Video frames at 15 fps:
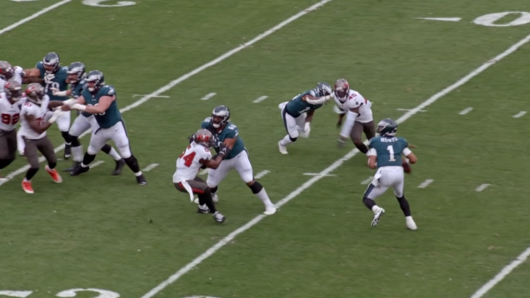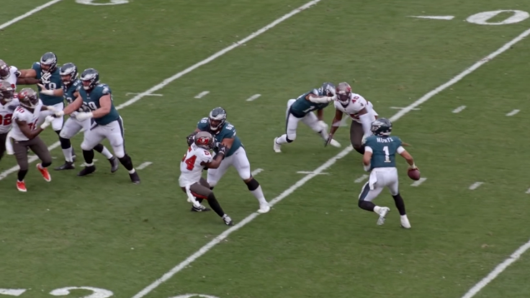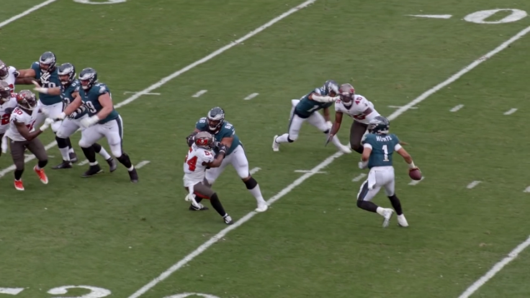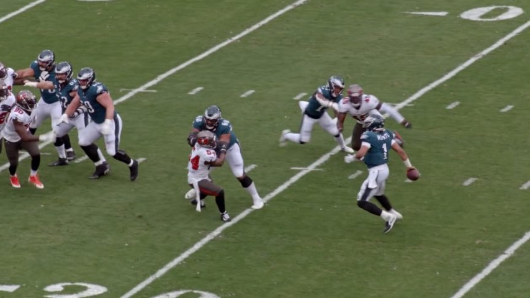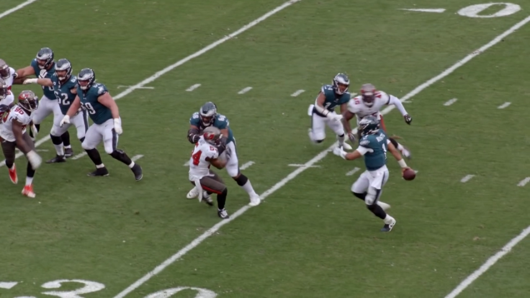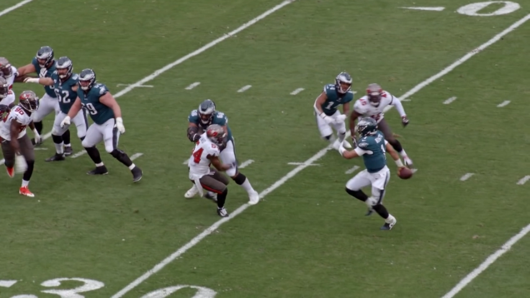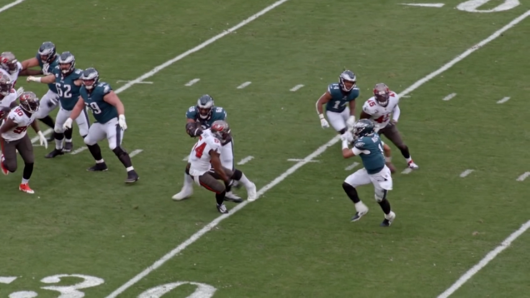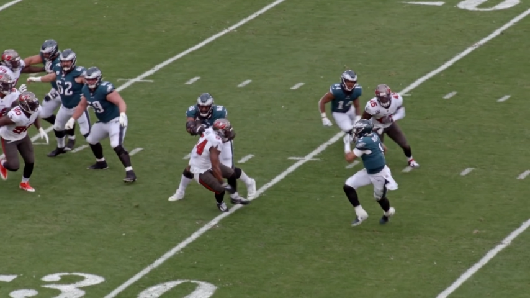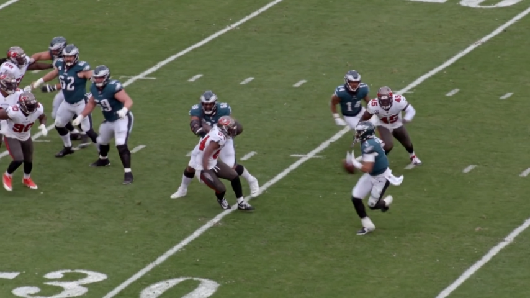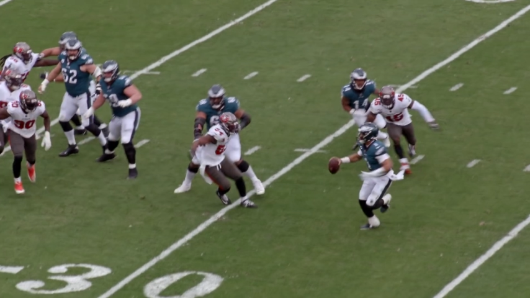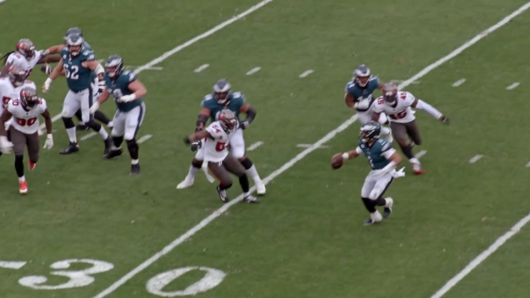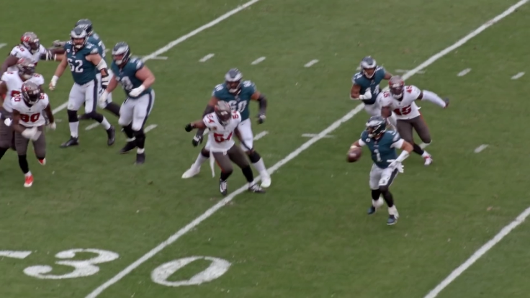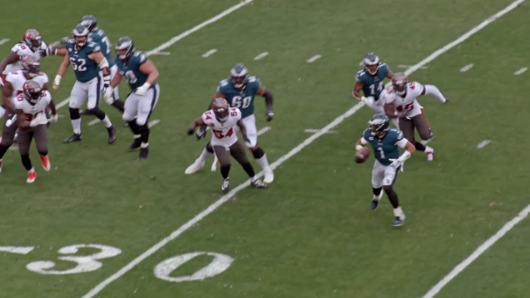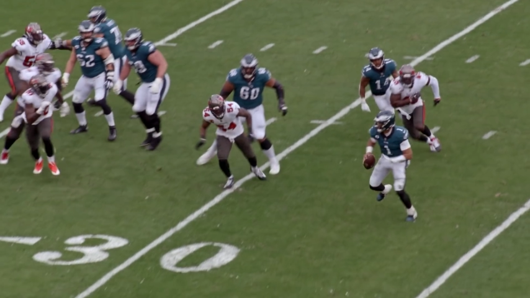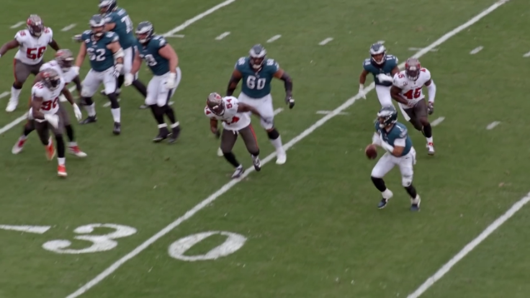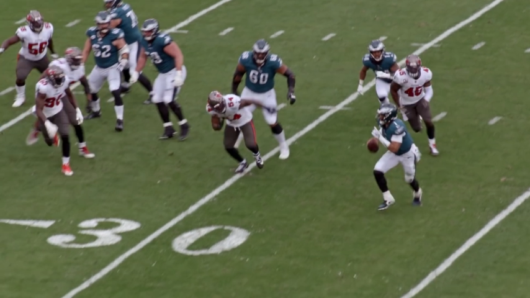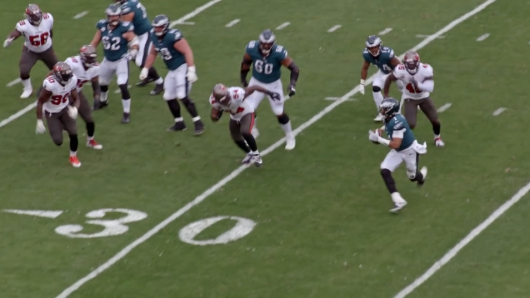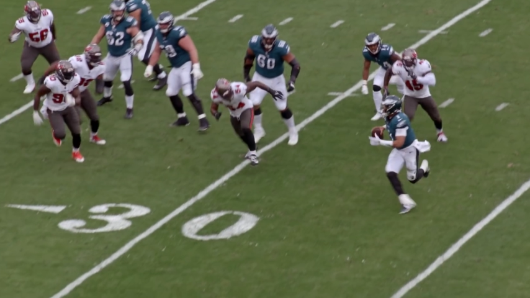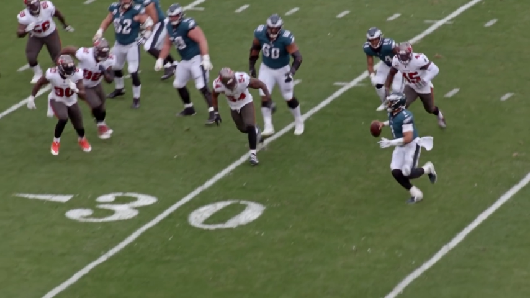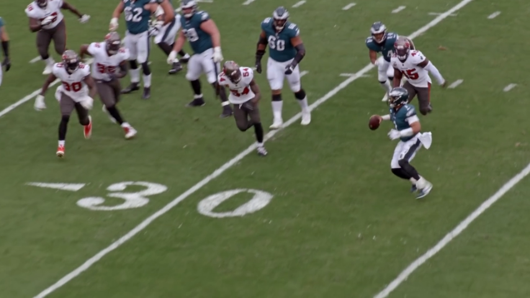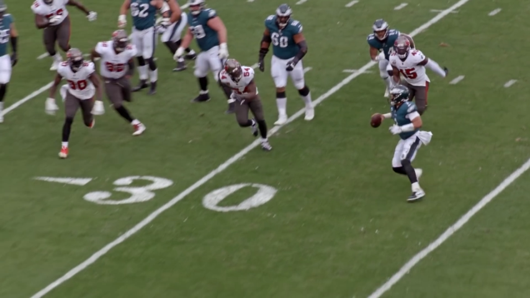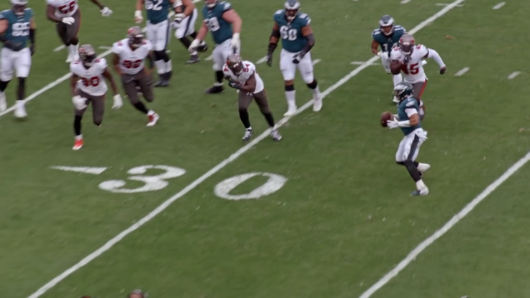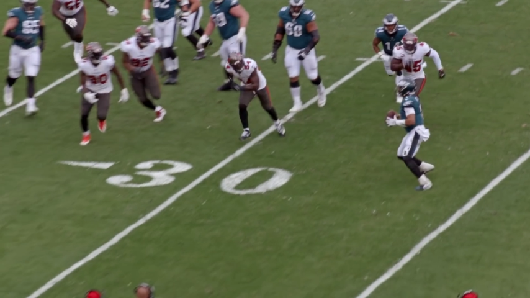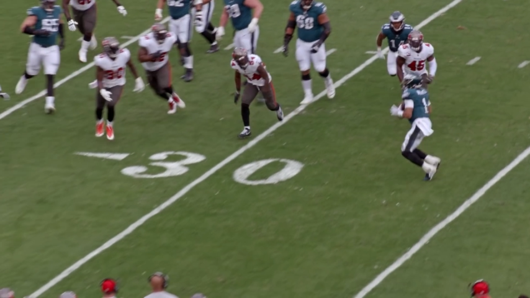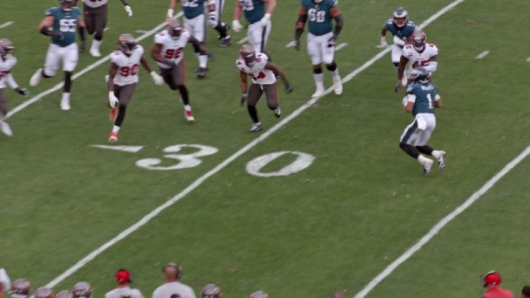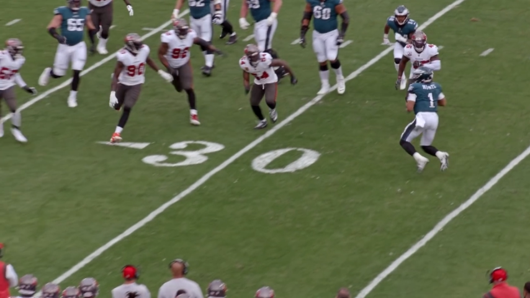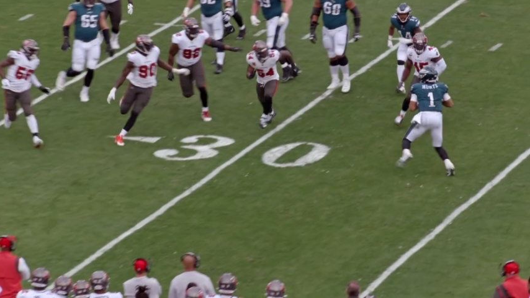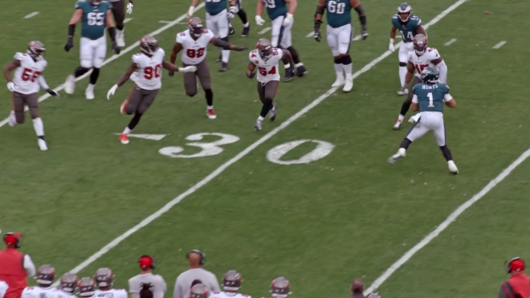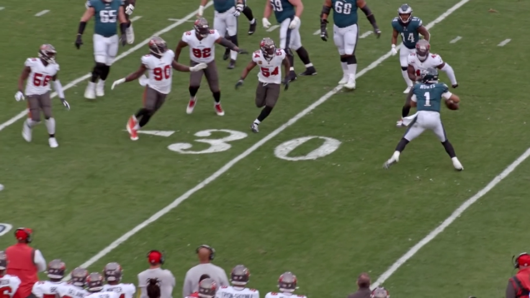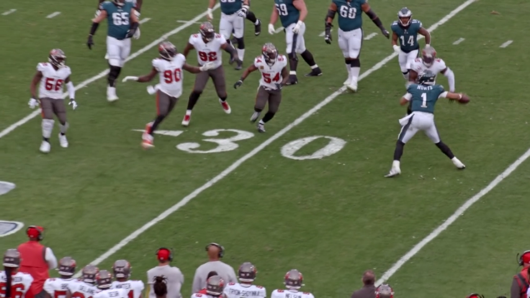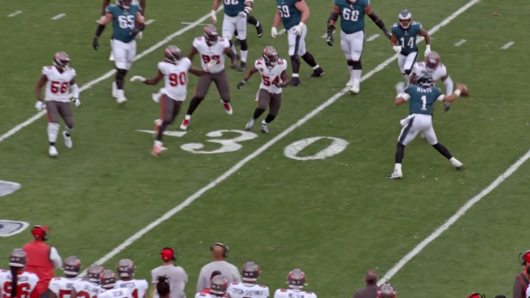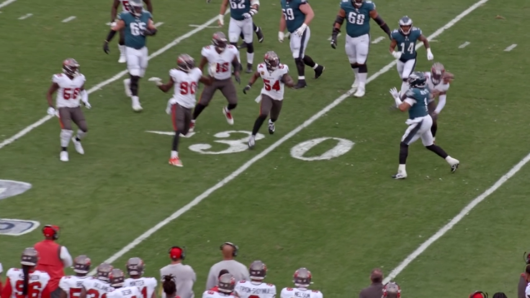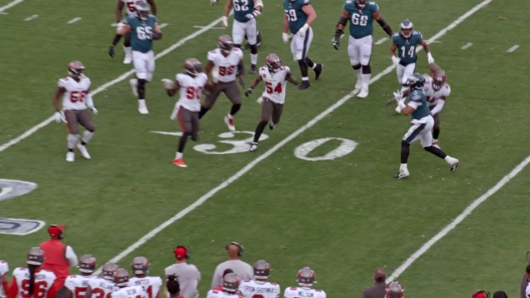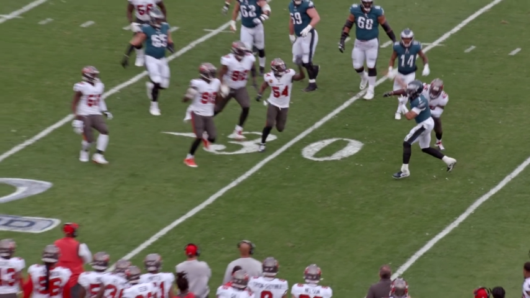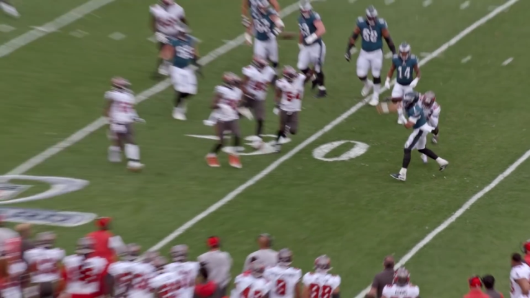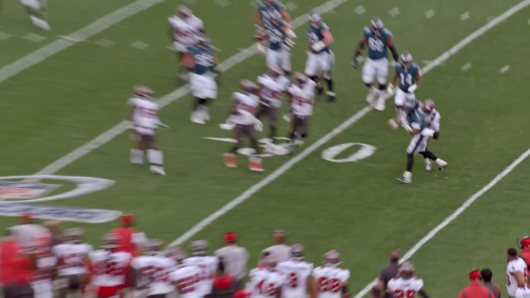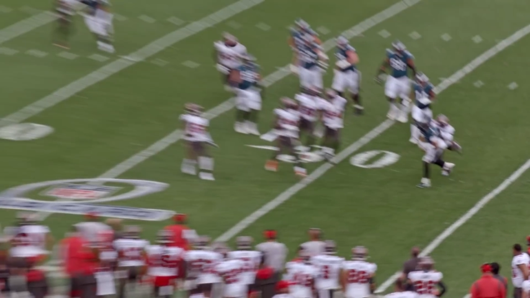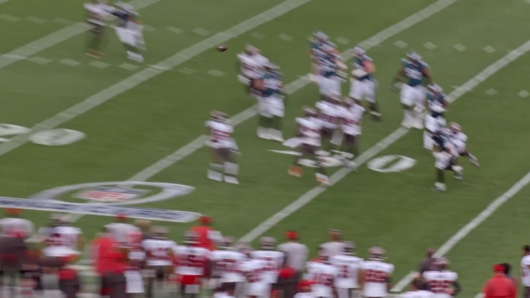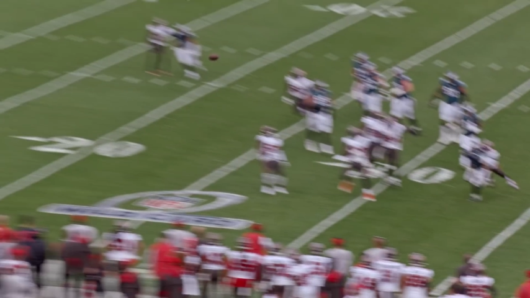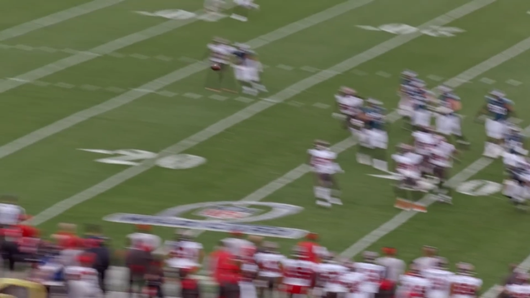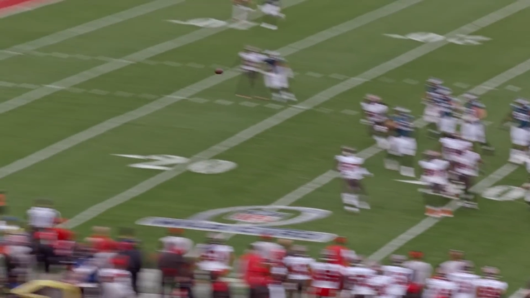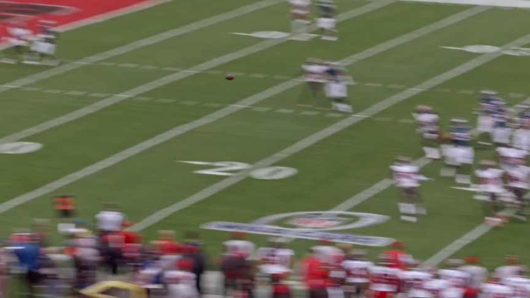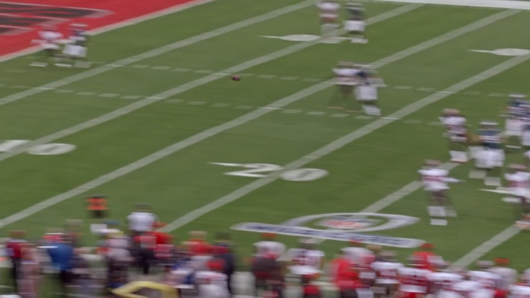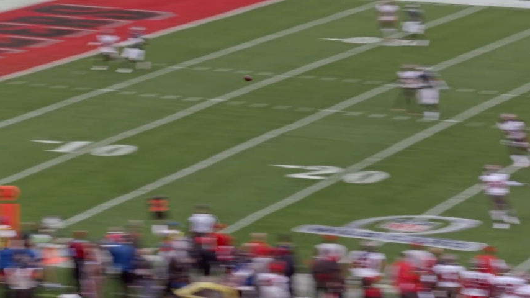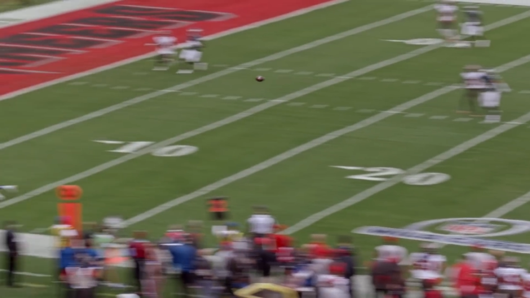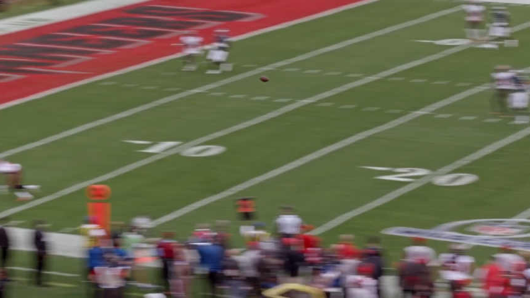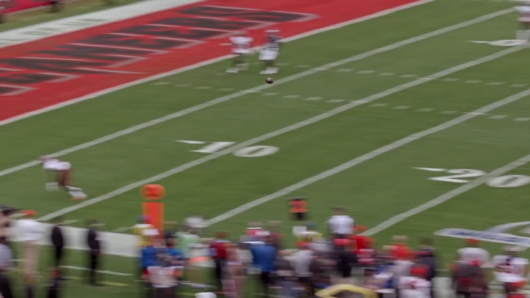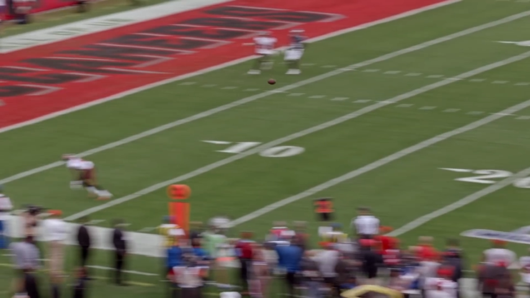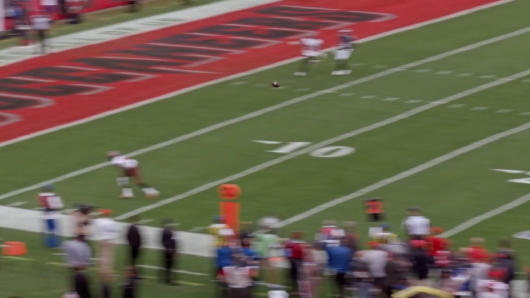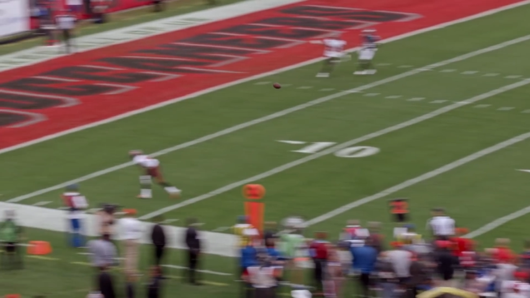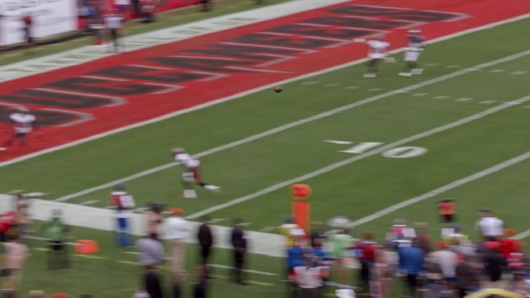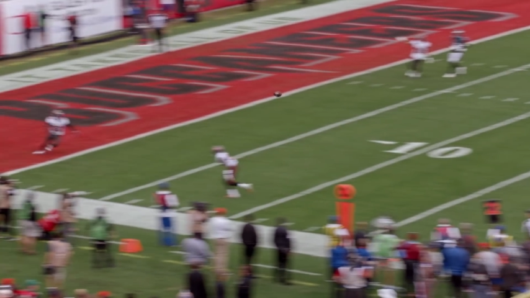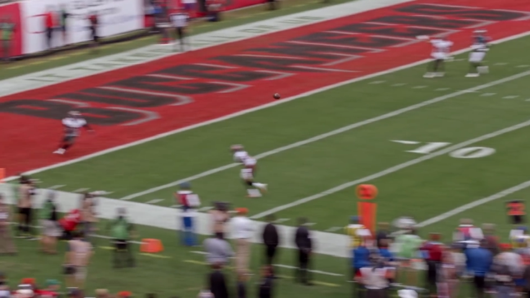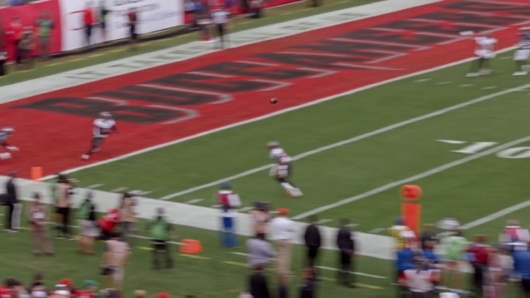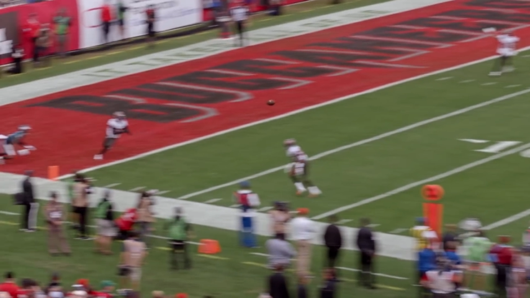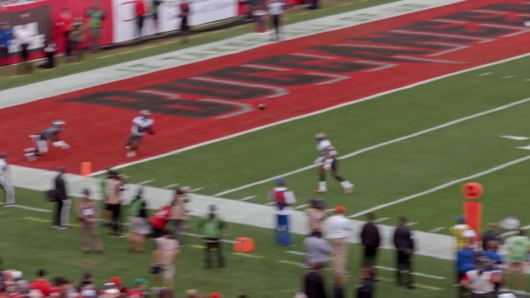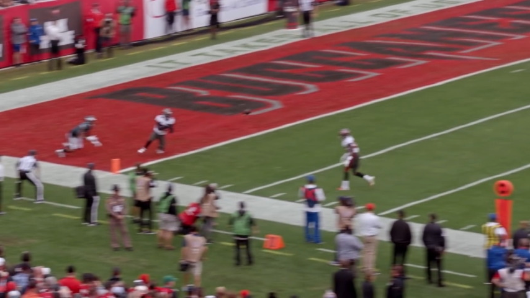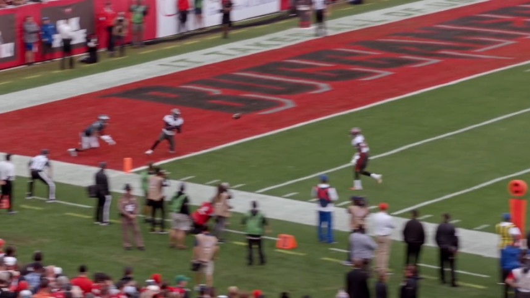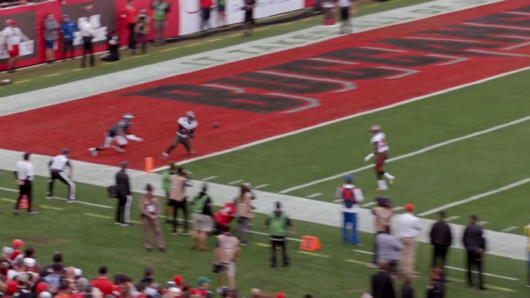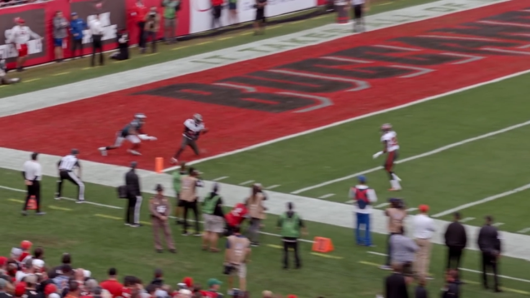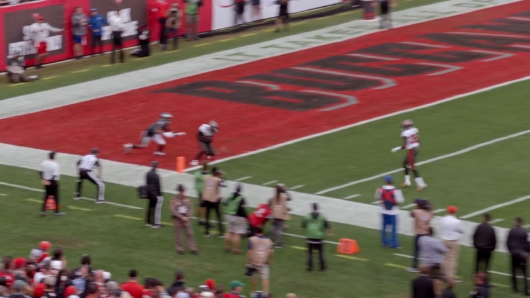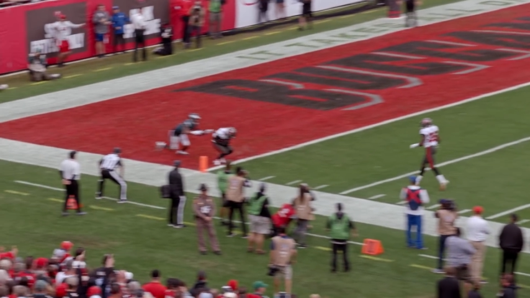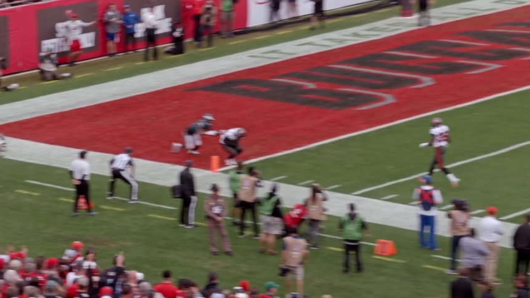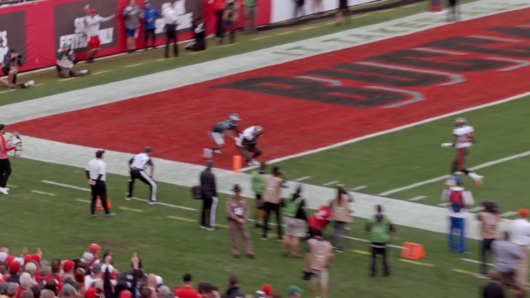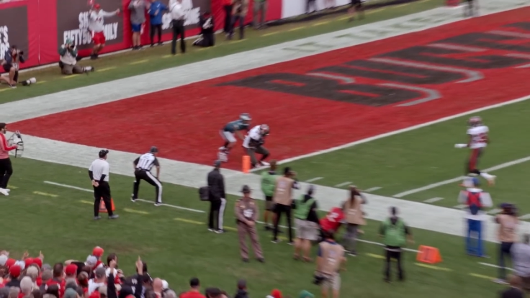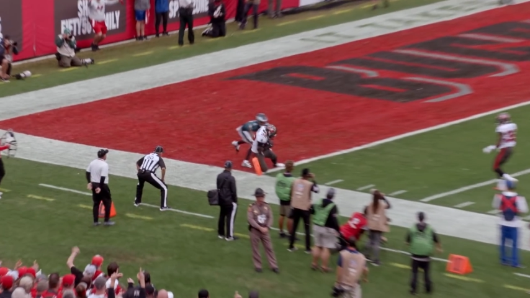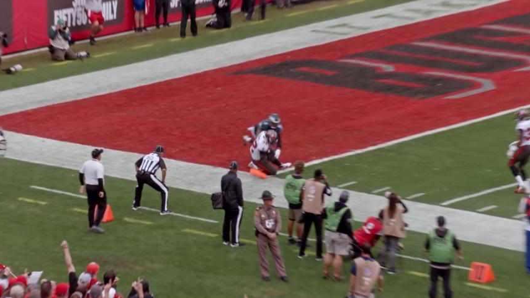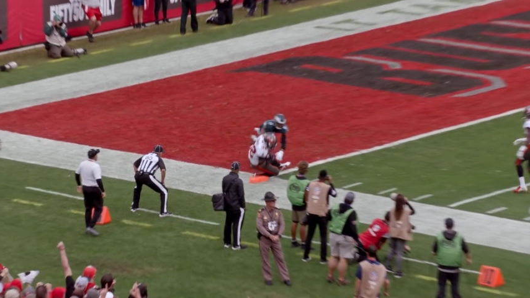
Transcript: No face is visible, so there are no lips to read.